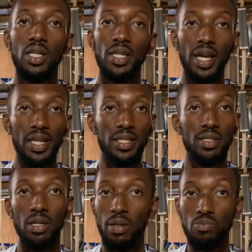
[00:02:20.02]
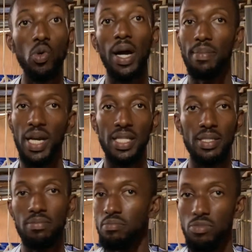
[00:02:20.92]
that is 1 month
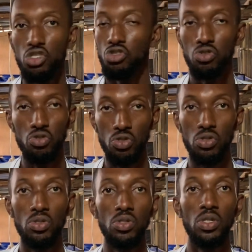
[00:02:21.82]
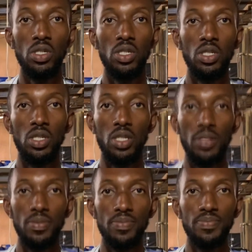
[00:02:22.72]
should do. Okay, so
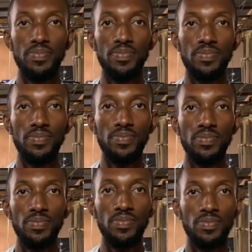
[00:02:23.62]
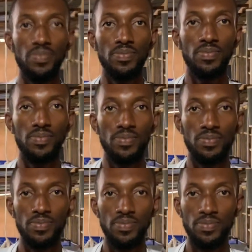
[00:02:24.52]
kindly walk me through the
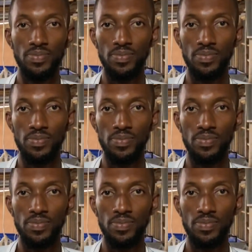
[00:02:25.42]
stages of